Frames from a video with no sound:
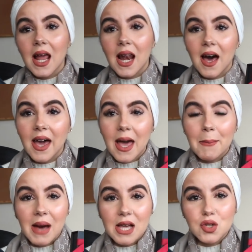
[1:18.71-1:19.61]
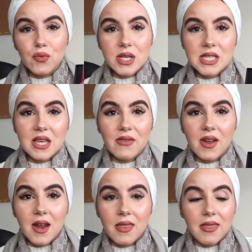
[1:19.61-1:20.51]
Like, imagine
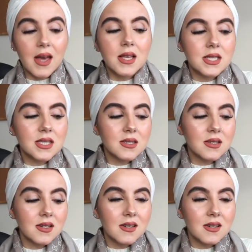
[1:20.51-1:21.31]
receiving this